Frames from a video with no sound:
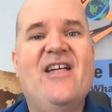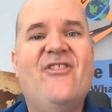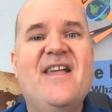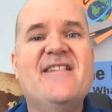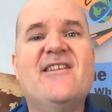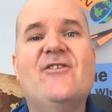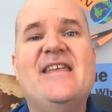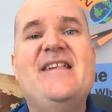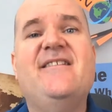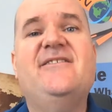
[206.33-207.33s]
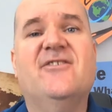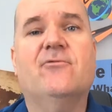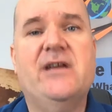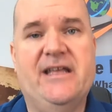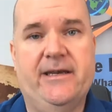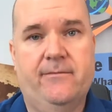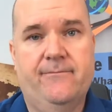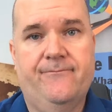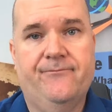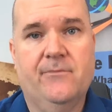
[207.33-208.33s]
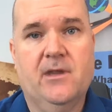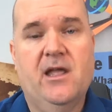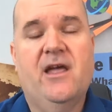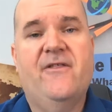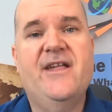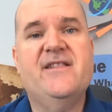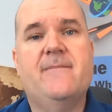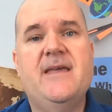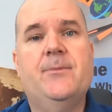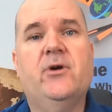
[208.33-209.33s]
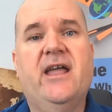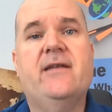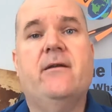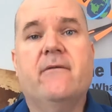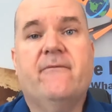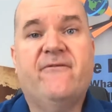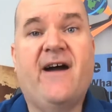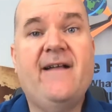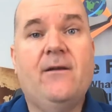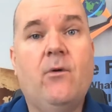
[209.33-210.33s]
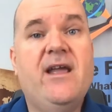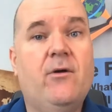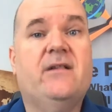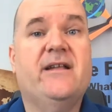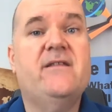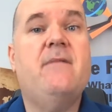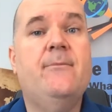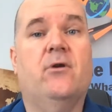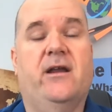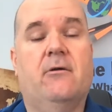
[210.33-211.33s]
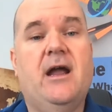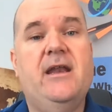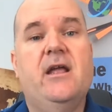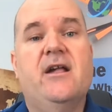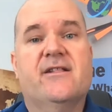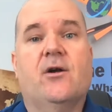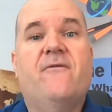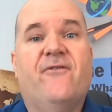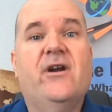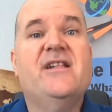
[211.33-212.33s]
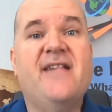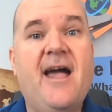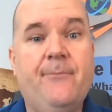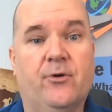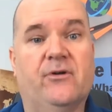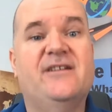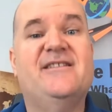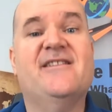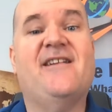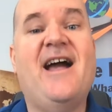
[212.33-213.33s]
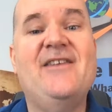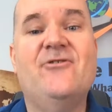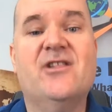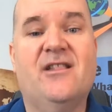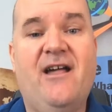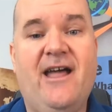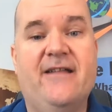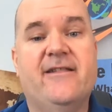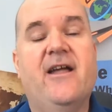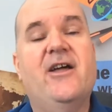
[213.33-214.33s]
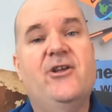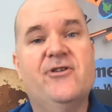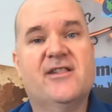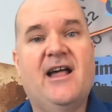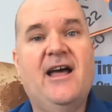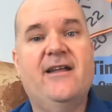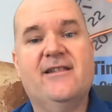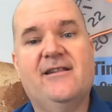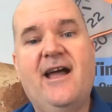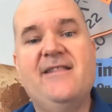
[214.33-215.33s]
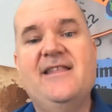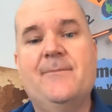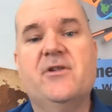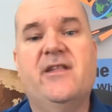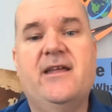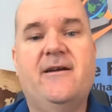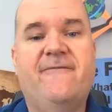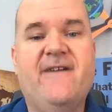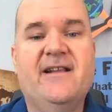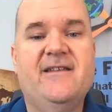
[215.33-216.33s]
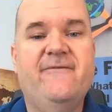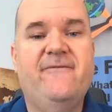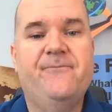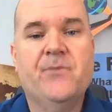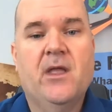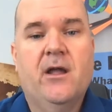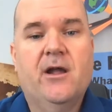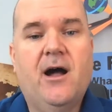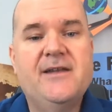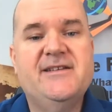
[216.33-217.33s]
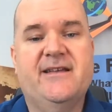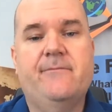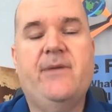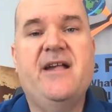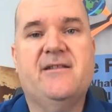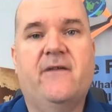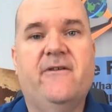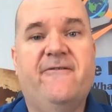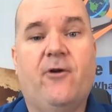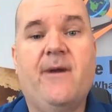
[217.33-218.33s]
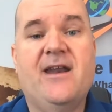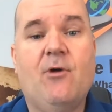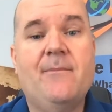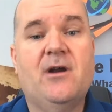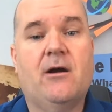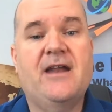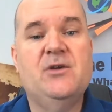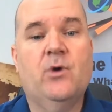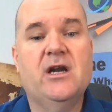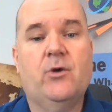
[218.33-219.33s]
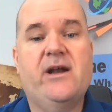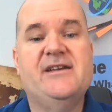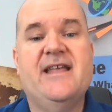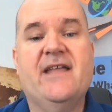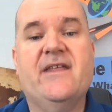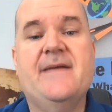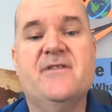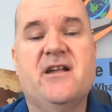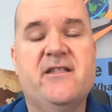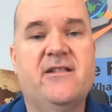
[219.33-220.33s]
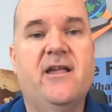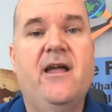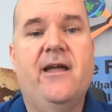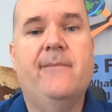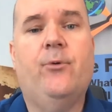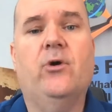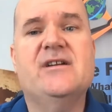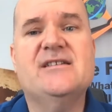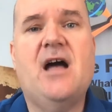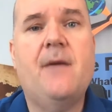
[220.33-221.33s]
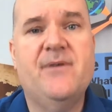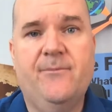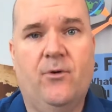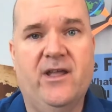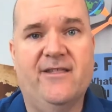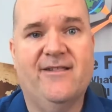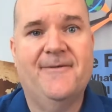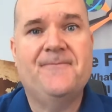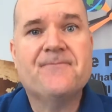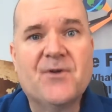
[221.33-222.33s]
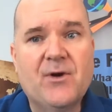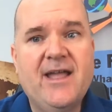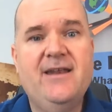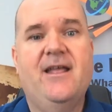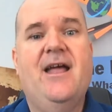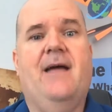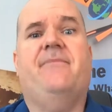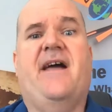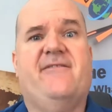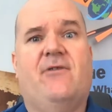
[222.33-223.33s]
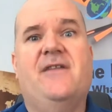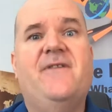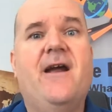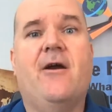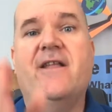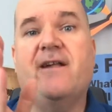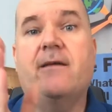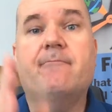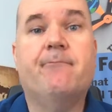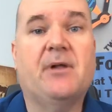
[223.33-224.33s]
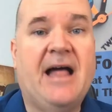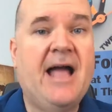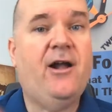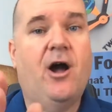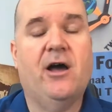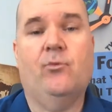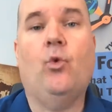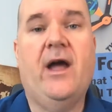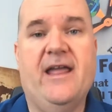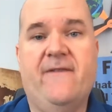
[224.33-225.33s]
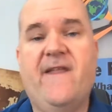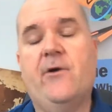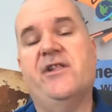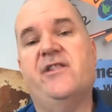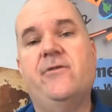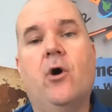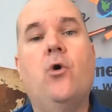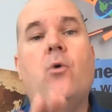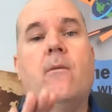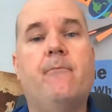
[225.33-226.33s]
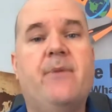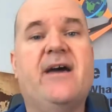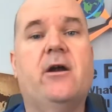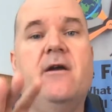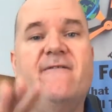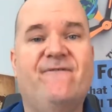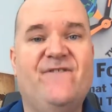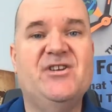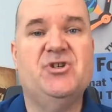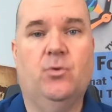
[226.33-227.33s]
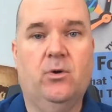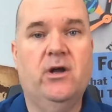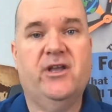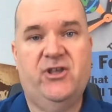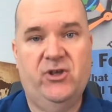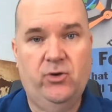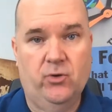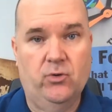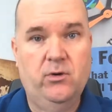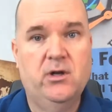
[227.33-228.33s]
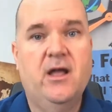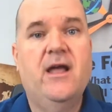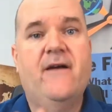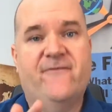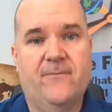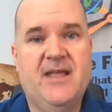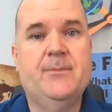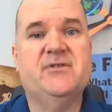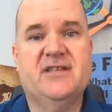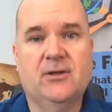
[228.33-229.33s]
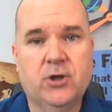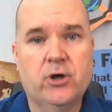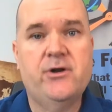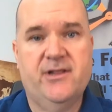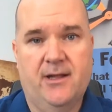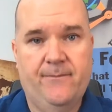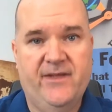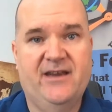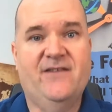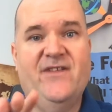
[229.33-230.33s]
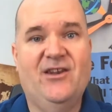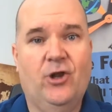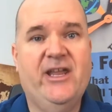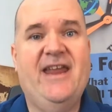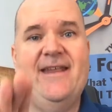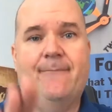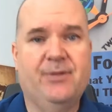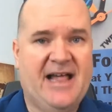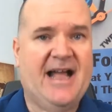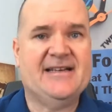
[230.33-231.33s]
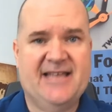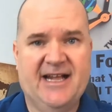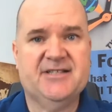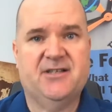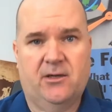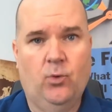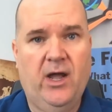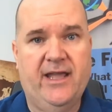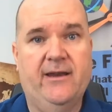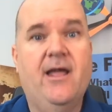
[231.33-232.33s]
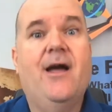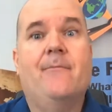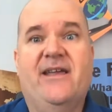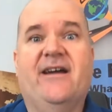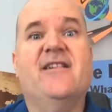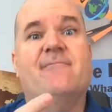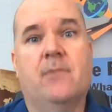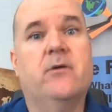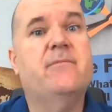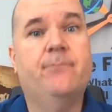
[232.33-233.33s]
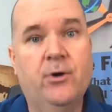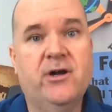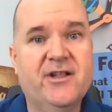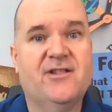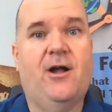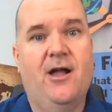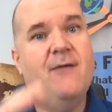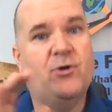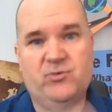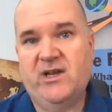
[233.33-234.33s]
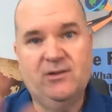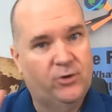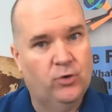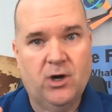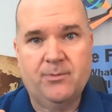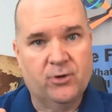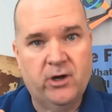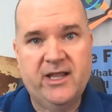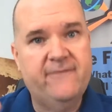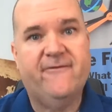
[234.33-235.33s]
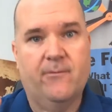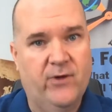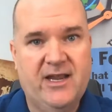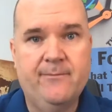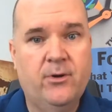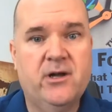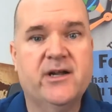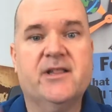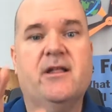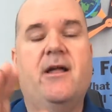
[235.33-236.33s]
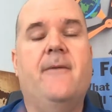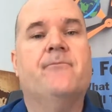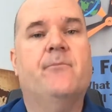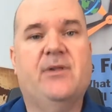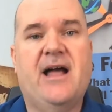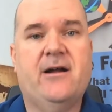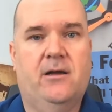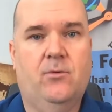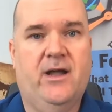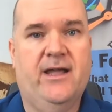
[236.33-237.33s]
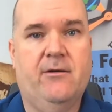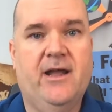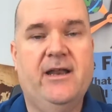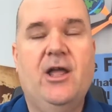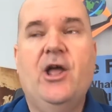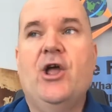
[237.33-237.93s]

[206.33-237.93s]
Things that are easy to read. Things that people can file away quickly in their memory, right? So for example, design your slides. Your slides need to present effective content based on the format of your webinar, and you want to create a deck that emphasizes important topic points, right? That's right there. It's in black on white. There is no better visual cue for people to learn something than looking at black text on white, because most books, which we grew up learning from reading books, black on white, right?